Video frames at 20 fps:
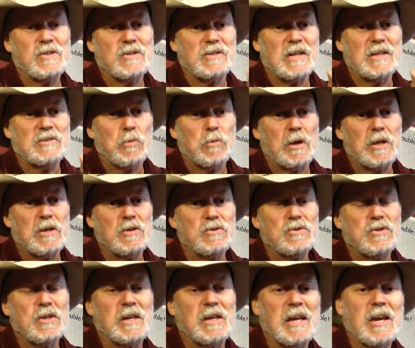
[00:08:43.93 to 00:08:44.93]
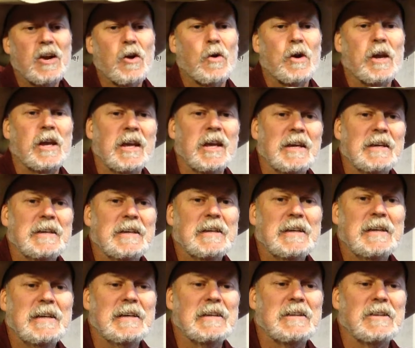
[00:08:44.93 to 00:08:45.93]
because that's what I used to carry
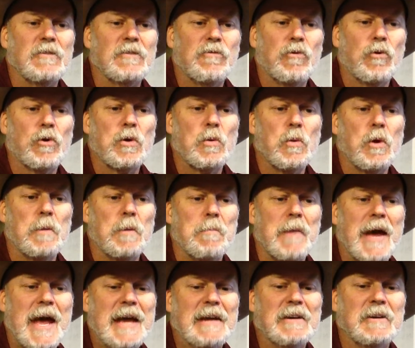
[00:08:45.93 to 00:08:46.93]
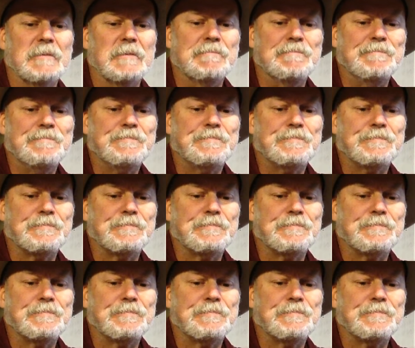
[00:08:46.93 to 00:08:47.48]
in the 41 Magnum.